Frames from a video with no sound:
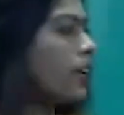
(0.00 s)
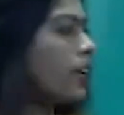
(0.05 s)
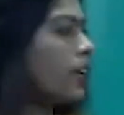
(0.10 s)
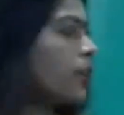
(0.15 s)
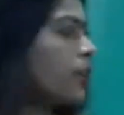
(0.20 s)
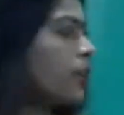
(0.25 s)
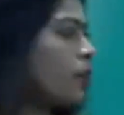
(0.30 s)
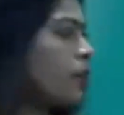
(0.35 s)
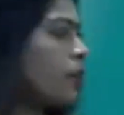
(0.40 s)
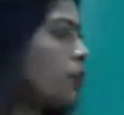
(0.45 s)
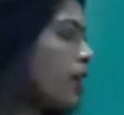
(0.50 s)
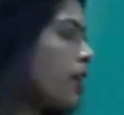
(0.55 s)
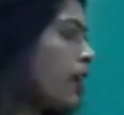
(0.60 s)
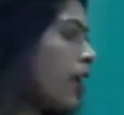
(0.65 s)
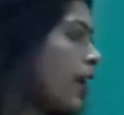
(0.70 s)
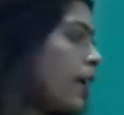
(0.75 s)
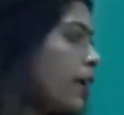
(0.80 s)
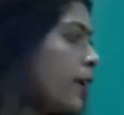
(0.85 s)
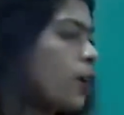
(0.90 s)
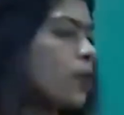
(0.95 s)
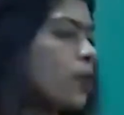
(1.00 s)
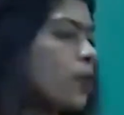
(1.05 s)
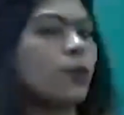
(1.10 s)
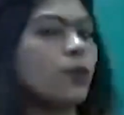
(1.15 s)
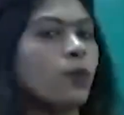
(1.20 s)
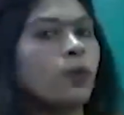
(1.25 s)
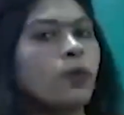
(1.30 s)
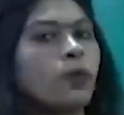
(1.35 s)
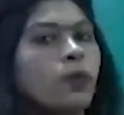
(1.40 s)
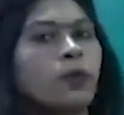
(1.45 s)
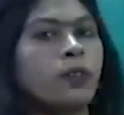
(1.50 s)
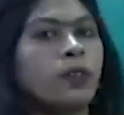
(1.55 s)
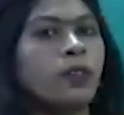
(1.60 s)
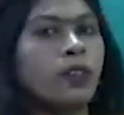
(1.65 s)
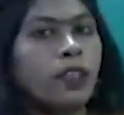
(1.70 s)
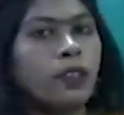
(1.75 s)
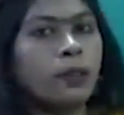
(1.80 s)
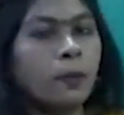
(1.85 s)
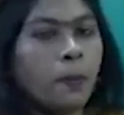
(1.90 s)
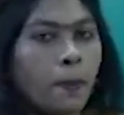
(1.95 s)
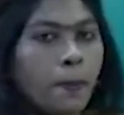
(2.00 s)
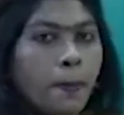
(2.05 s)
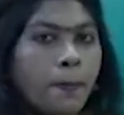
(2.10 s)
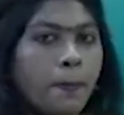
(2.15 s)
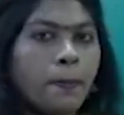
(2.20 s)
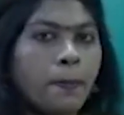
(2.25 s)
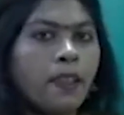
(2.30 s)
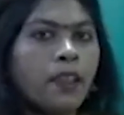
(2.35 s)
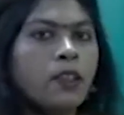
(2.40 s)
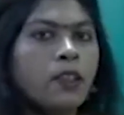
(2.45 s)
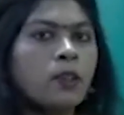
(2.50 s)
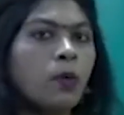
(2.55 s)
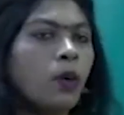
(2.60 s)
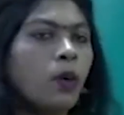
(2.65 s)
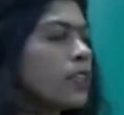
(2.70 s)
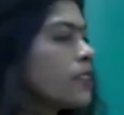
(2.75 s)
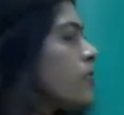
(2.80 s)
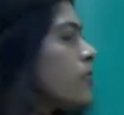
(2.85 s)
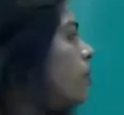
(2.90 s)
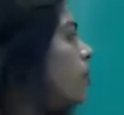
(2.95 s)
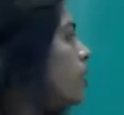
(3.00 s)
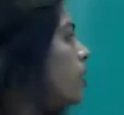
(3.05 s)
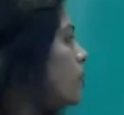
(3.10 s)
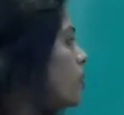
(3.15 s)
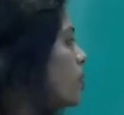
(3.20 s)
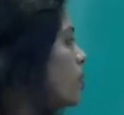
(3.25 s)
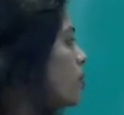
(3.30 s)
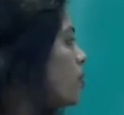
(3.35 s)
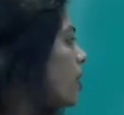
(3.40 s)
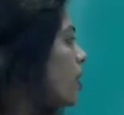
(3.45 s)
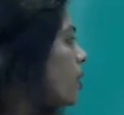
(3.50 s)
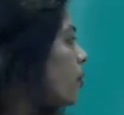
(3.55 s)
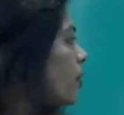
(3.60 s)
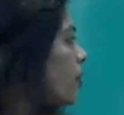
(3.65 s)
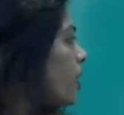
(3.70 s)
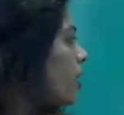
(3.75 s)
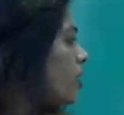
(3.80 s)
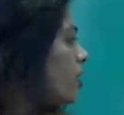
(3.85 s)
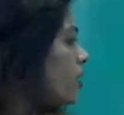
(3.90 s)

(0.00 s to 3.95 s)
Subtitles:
can write also. Huh? So what is the word which you require?